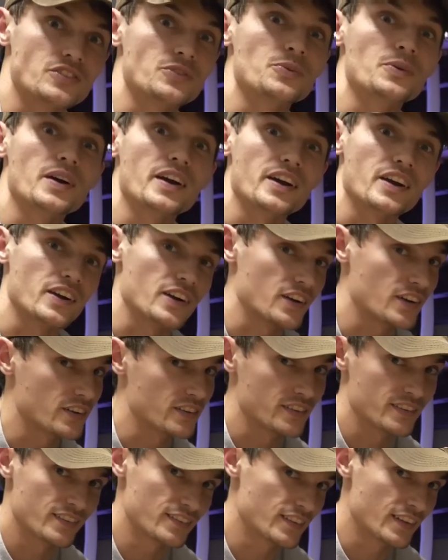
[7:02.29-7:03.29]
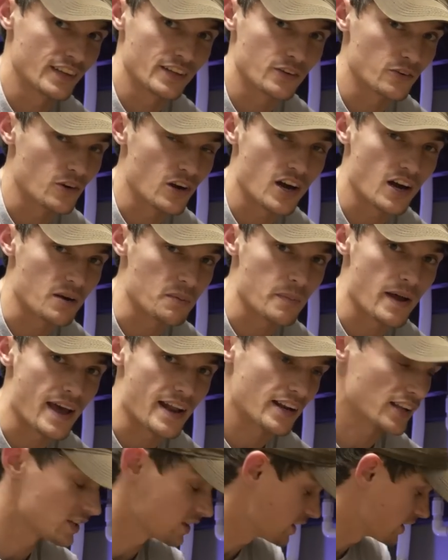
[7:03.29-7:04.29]
to where it'll
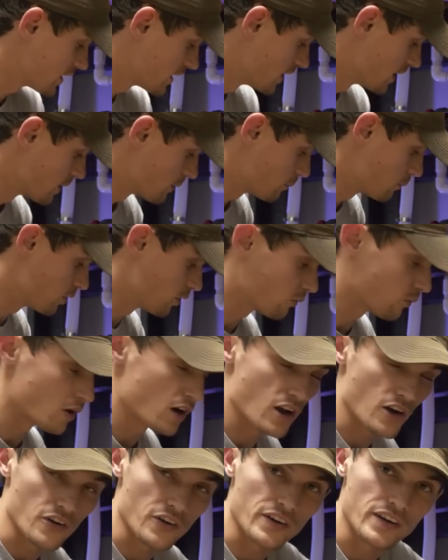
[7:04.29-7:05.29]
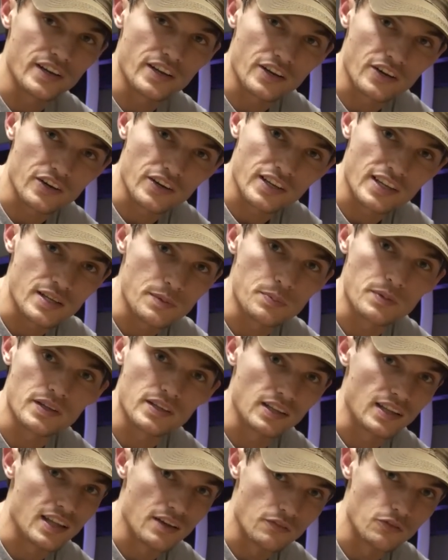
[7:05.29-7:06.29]
automatically put water in here and keep
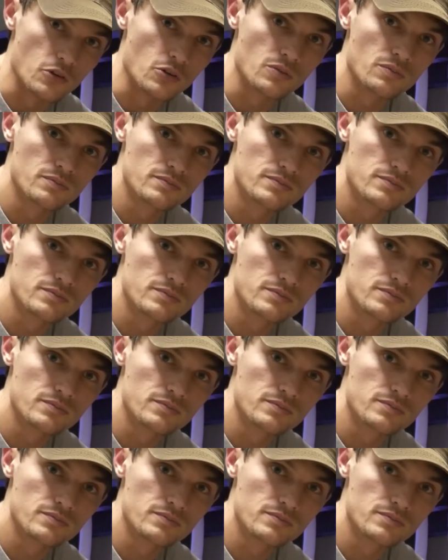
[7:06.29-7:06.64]
it level.